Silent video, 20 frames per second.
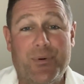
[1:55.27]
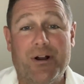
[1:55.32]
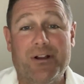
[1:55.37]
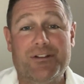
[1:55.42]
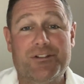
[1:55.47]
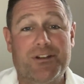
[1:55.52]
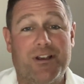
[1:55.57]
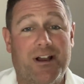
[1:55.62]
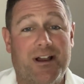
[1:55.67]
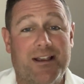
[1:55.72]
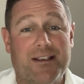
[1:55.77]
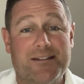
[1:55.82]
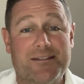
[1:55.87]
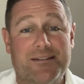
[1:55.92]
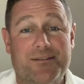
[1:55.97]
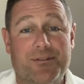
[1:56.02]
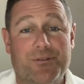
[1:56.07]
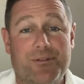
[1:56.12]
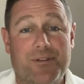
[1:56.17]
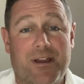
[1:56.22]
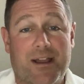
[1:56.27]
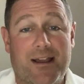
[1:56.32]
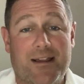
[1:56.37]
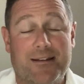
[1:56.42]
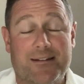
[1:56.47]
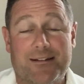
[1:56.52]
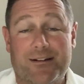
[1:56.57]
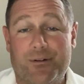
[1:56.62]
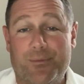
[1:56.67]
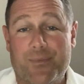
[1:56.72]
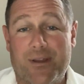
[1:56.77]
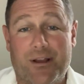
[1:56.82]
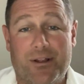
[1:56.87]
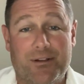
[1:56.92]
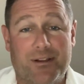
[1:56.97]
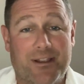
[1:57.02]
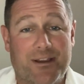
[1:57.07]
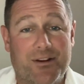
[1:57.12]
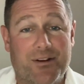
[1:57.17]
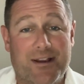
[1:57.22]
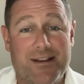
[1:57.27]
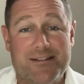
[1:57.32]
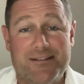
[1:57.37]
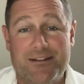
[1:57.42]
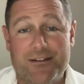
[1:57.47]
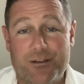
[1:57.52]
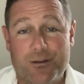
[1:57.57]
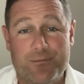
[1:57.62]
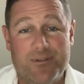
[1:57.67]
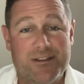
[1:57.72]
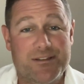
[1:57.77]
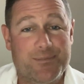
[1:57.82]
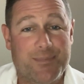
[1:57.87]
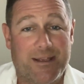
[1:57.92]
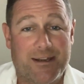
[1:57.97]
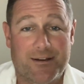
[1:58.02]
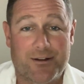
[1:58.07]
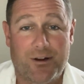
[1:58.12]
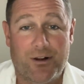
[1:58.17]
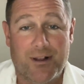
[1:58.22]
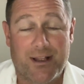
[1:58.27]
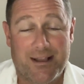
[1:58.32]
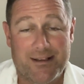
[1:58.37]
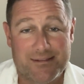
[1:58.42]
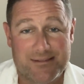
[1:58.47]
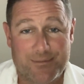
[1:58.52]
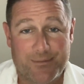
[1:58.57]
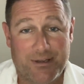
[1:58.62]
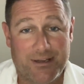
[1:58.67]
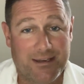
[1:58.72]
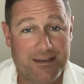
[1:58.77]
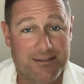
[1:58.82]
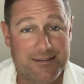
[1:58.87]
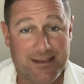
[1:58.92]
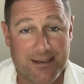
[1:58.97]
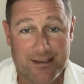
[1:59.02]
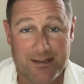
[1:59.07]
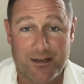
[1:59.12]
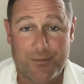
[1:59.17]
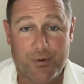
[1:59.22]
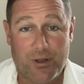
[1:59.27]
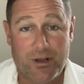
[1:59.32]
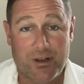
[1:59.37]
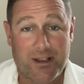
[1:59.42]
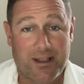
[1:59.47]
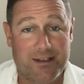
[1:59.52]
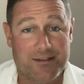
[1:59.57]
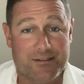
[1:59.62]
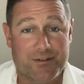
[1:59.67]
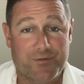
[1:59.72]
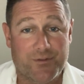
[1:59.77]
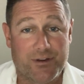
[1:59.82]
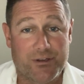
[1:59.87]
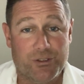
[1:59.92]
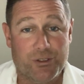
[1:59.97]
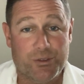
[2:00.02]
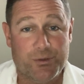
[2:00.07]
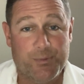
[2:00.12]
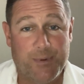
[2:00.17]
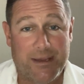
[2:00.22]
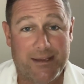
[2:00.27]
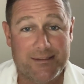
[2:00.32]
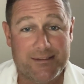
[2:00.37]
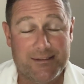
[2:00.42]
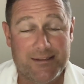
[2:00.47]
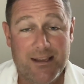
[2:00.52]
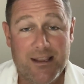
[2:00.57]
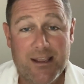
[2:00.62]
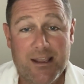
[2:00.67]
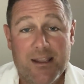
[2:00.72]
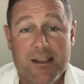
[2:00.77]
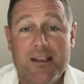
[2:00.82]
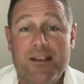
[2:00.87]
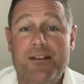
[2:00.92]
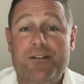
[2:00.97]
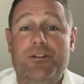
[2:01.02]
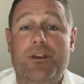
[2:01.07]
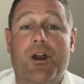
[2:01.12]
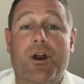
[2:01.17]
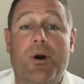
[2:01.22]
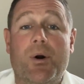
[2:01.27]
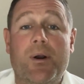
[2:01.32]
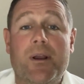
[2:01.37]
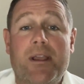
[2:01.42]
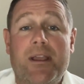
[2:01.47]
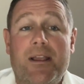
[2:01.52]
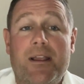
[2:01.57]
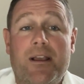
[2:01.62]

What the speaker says: bunch of ice through that and it'll melt like crazy and you'll be spending all kinds of money and taking up all kinds of freezer space. So